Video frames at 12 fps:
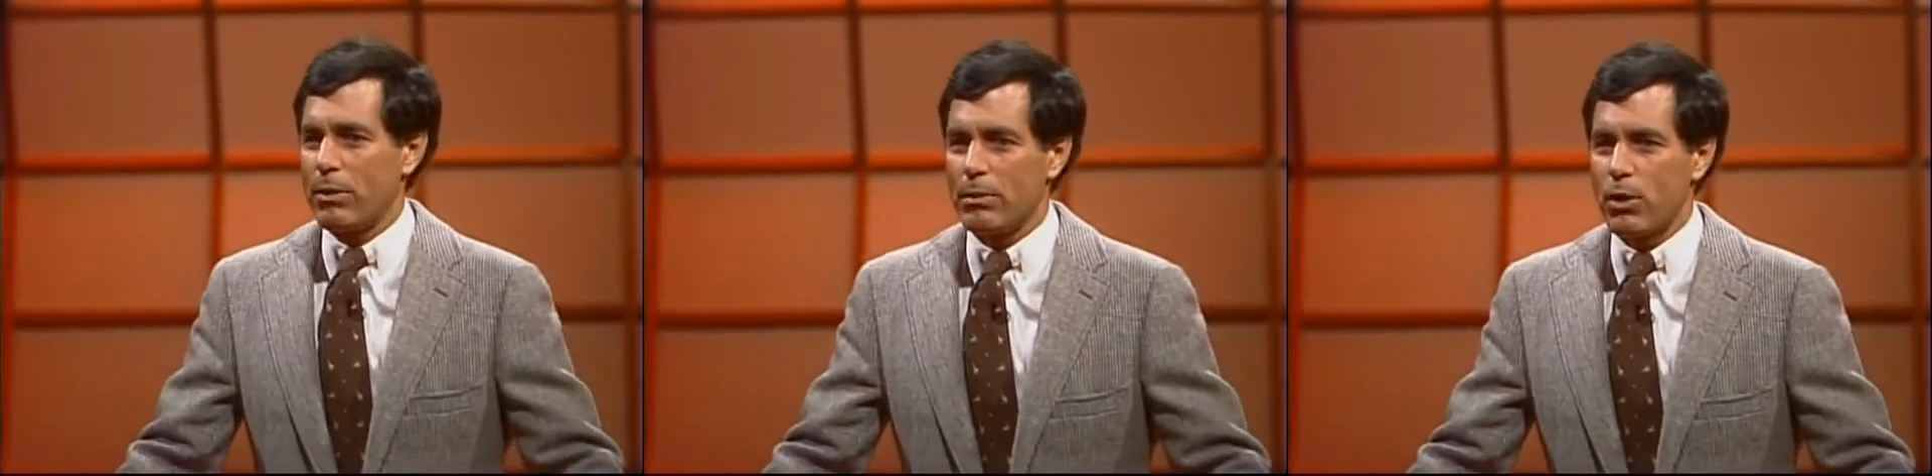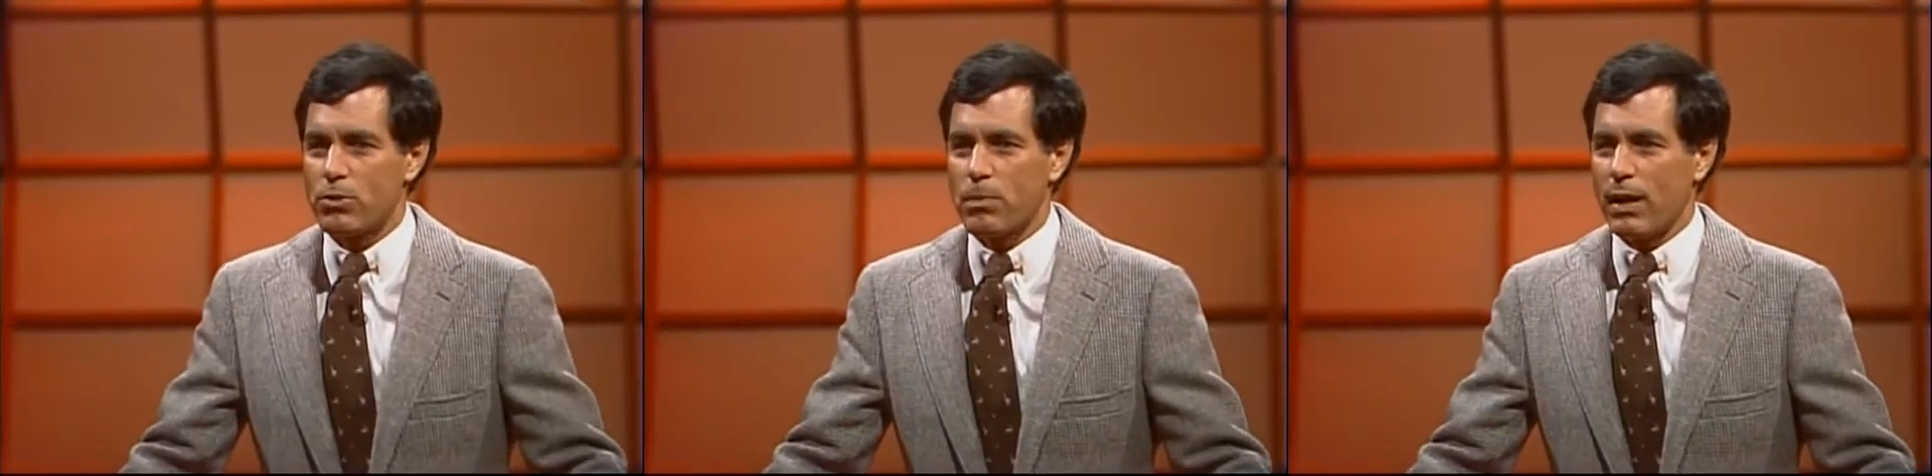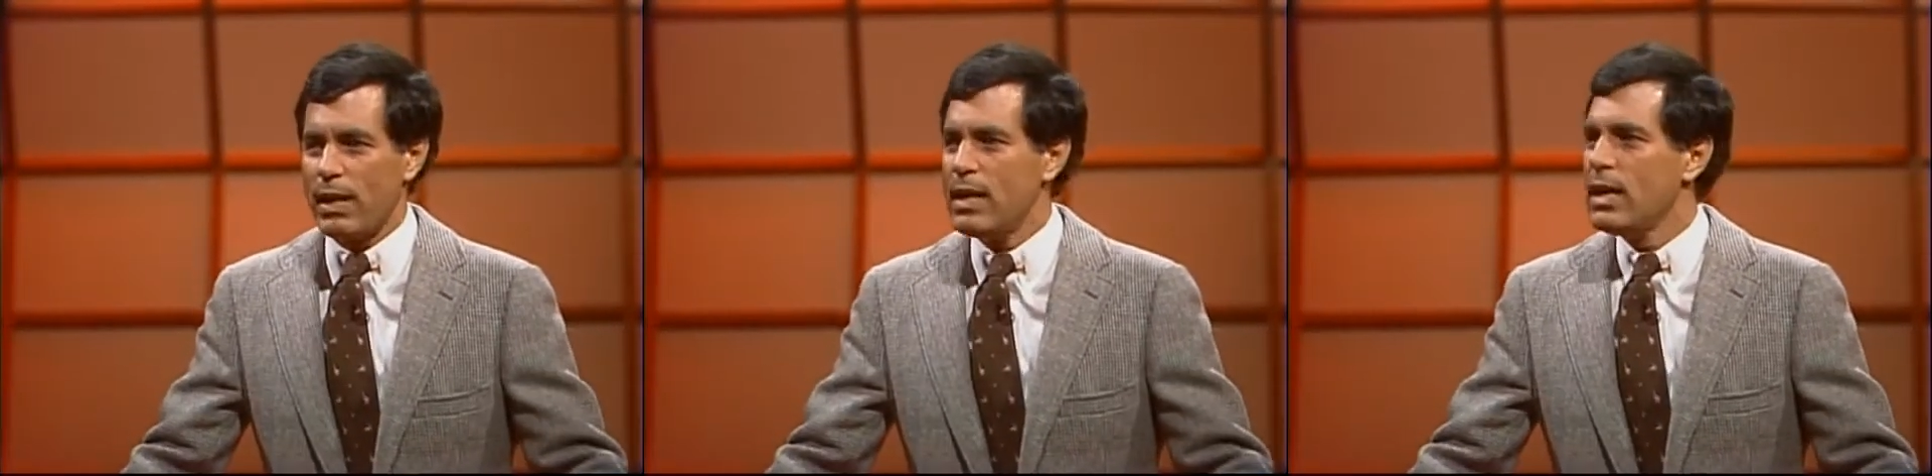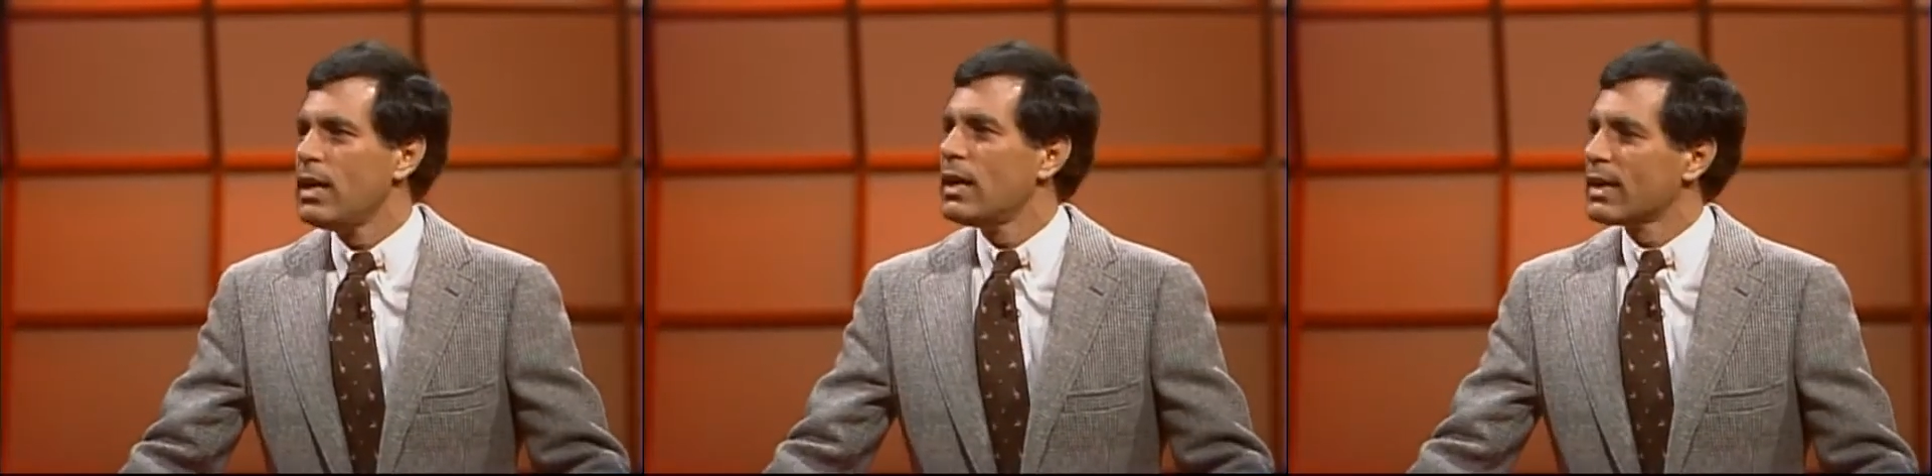with the most money.
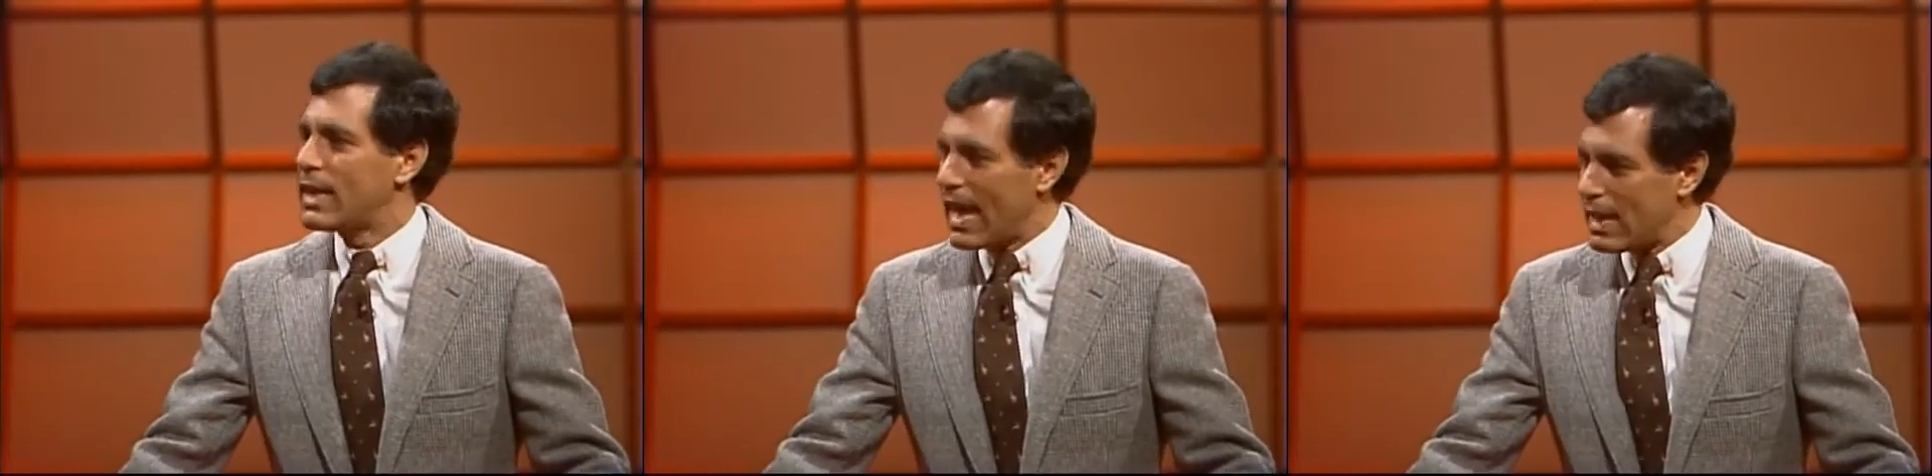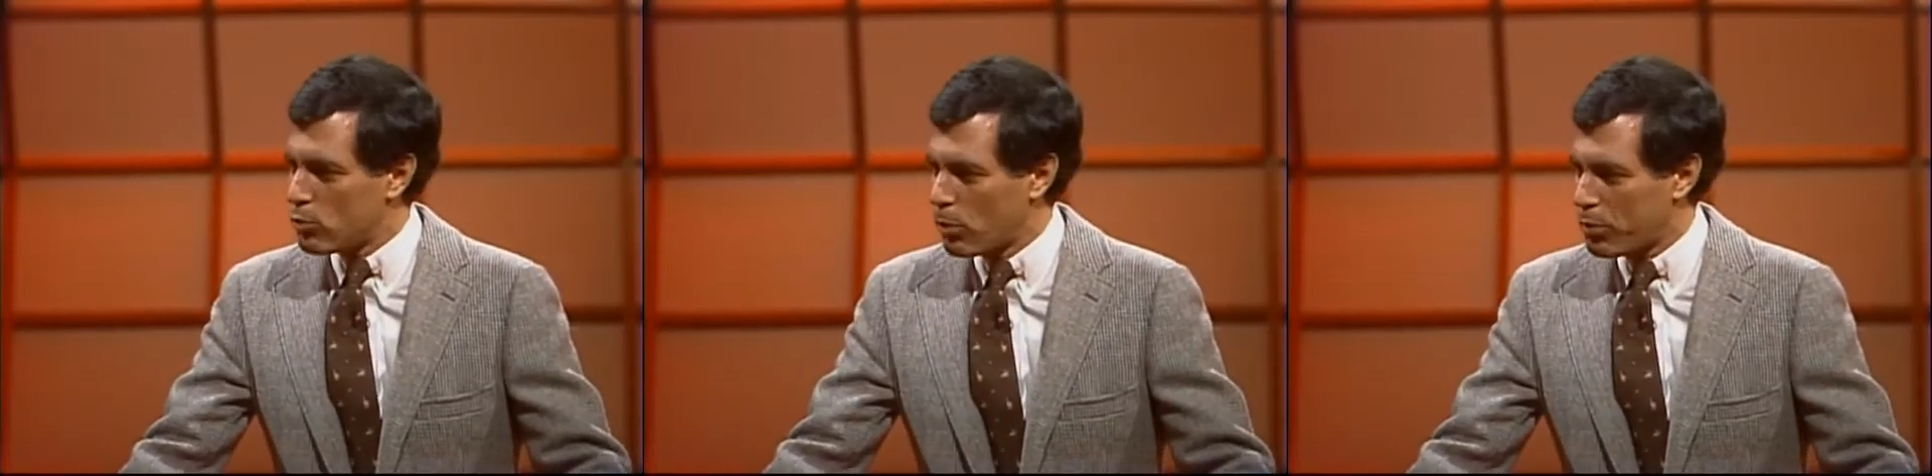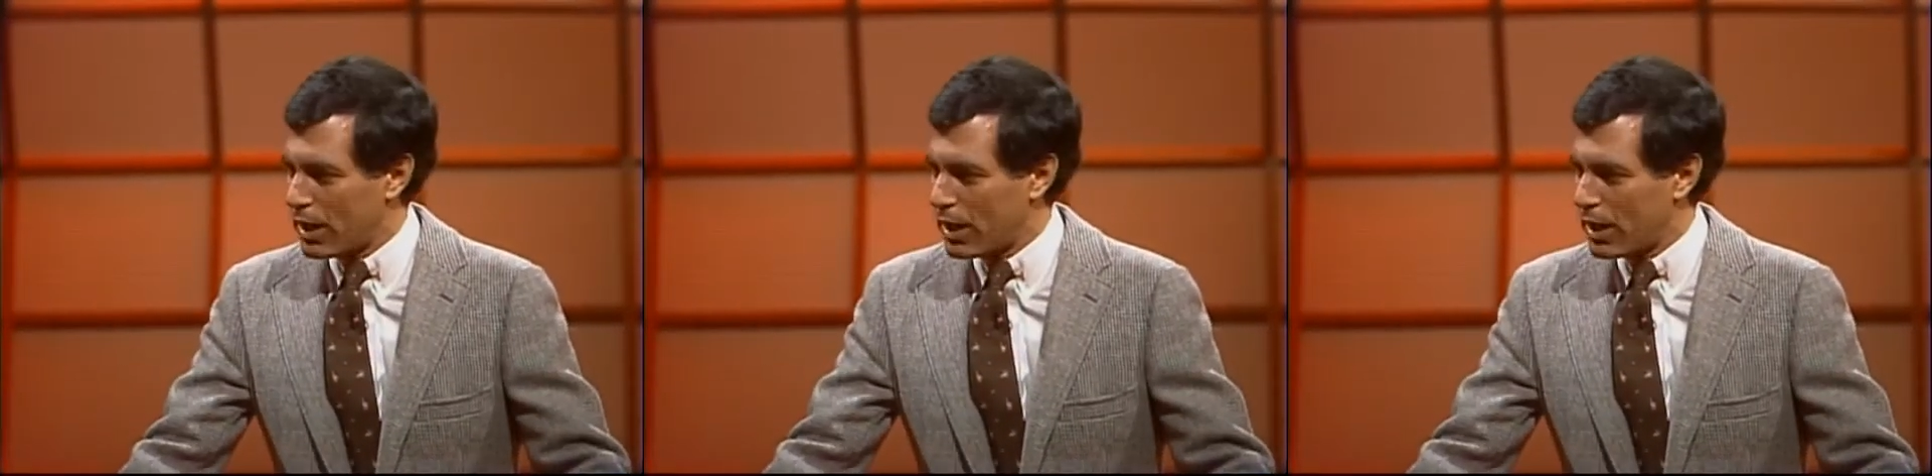Kate will